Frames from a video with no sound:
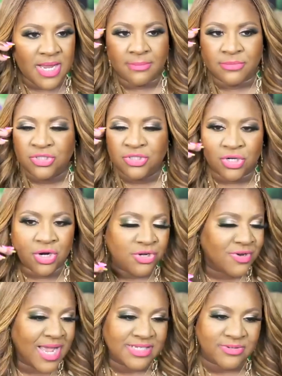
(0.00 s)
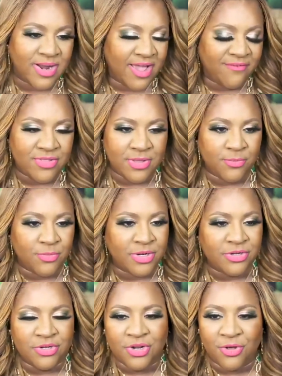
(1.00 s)
I'm sure you guys are having them.
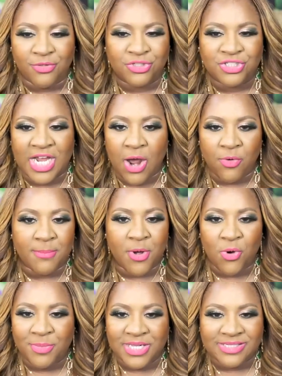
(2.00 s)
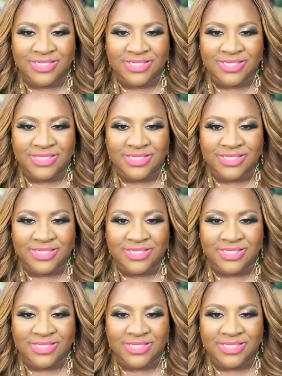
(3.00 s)
You know, those shower moments.